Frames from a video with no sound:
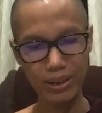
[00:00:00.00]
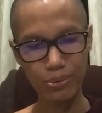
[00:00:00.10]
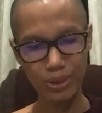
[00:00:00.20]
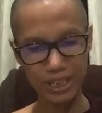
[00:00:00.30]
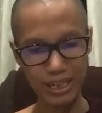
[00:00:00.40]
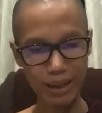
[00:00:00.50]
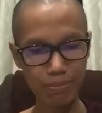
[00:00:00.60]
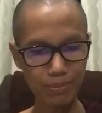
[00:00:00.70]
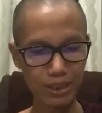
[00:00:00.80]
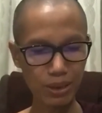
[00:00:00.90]

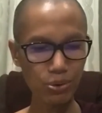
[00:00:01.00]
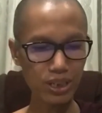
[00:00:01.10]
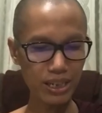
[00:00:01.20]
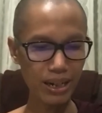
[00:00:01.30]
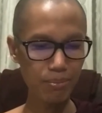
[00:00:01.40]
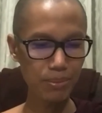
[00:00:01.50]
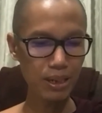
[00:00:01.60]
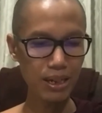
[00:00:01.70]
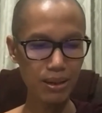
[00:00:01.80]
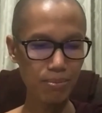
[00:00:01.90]
wisdom, the wisdom
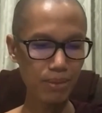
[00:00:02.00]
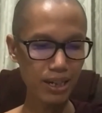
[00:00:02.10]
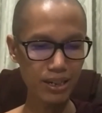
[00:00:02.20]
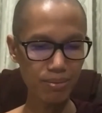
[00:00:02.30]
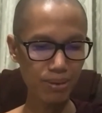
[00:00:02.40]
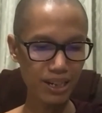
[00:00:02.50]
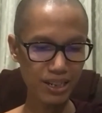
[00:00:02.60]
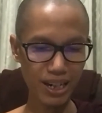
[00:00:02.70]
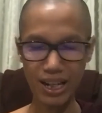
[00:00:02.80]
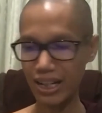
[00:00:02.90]
made by
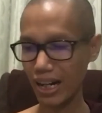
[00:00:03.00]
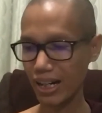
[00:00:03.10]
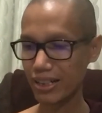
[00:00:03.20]
dana.